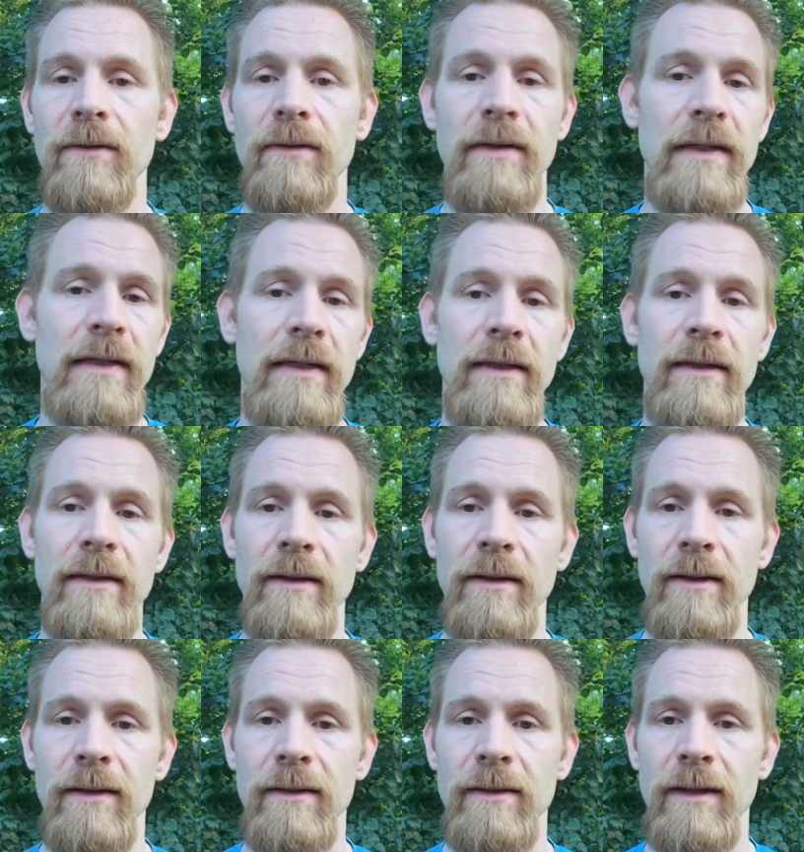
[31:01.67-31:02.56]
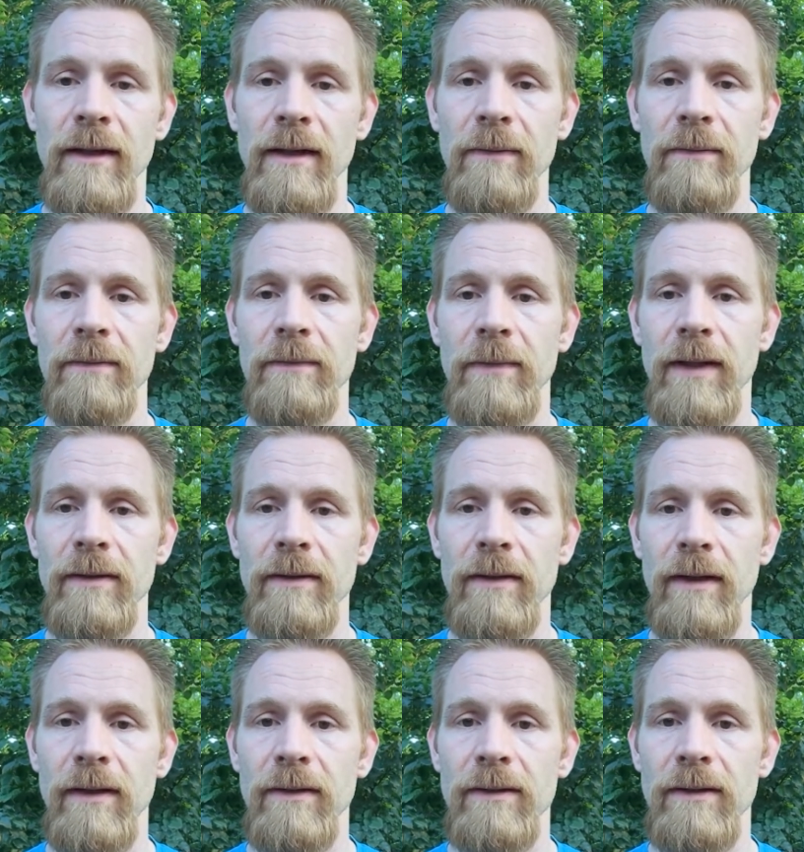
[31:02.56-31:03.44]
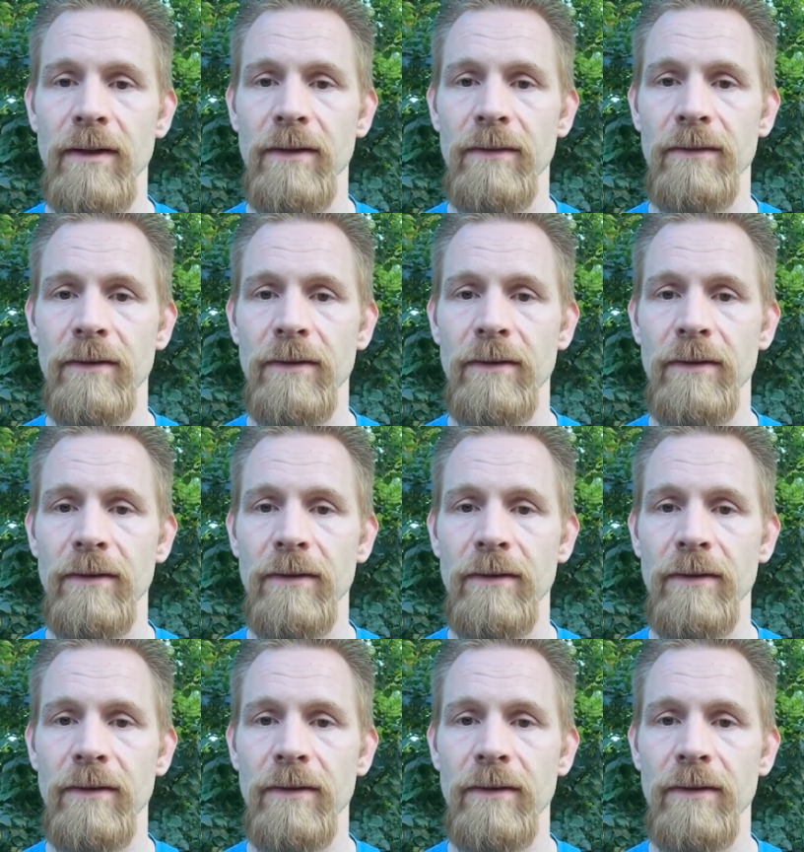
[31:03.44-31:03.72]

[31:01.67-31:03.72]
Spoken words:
need a lot of time, that kind of stuff.